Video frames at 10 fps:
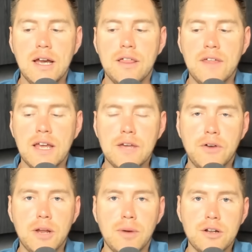thank you
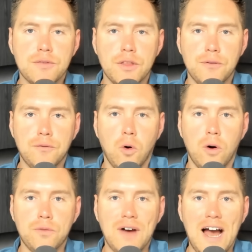very much for the 4
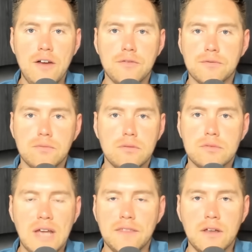or 5,
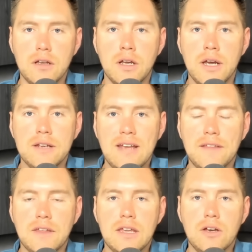take the
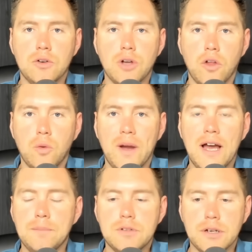yield all the way
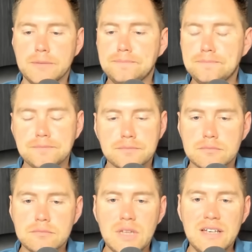up to
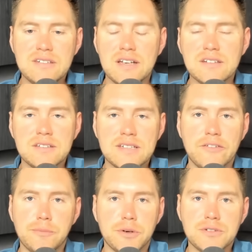6 and
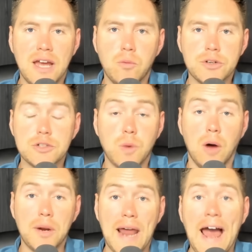7%, which is
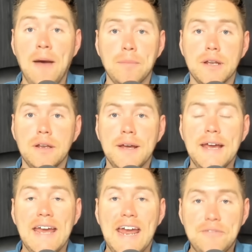what would happen
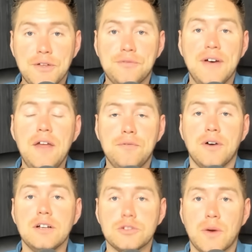if the Fed
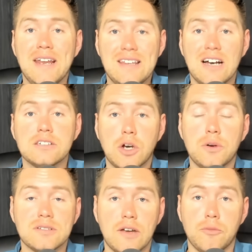funds rate does go
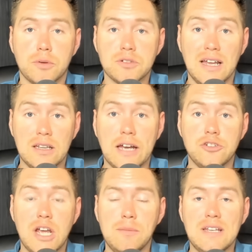to 7%, like
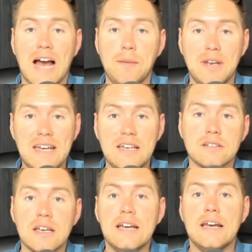Jamie Dimon
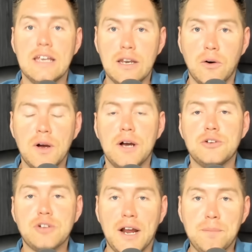is, you know,
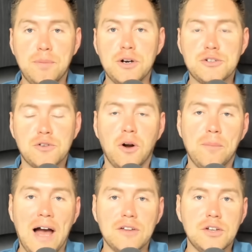trying to push Jerome
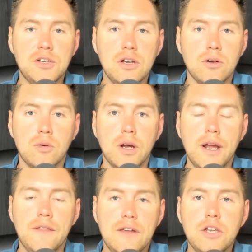Powell to do,
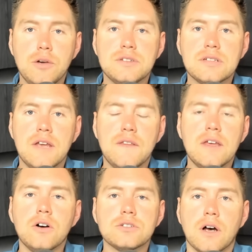then you would see the
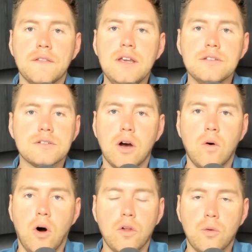yields on these go
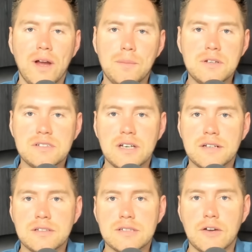all the way up to
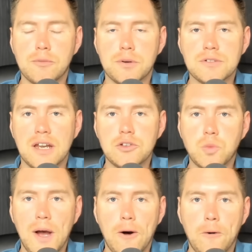6 and 7% as
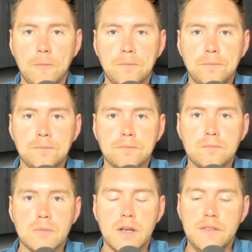well.
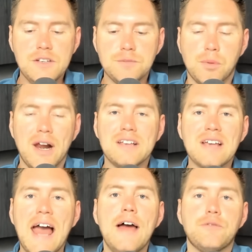This breaks
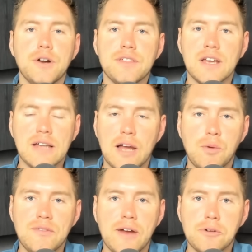everything
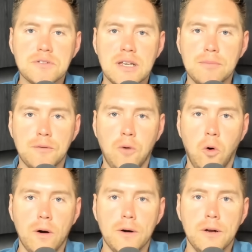we've never seen
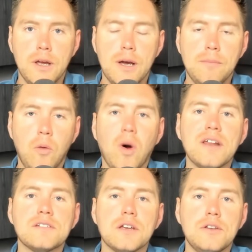before. But what
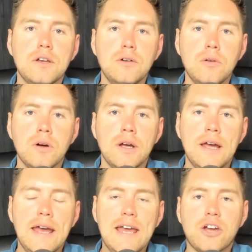does it do?
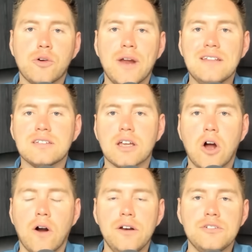It creates the
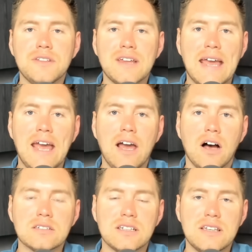carnage and the
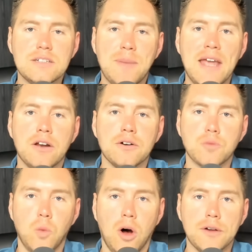chaos that these
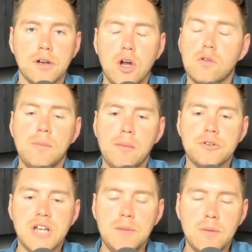bankers want. Remember,
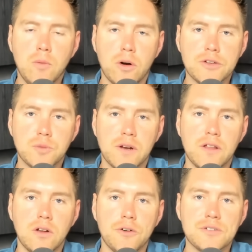JP Morgan's one of
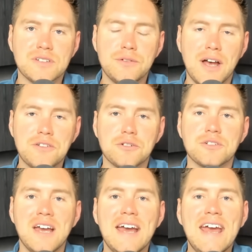the largest
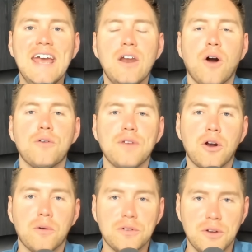investors in our
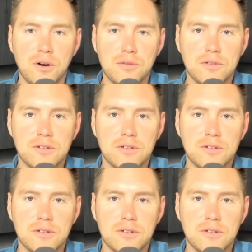Federal Reserve.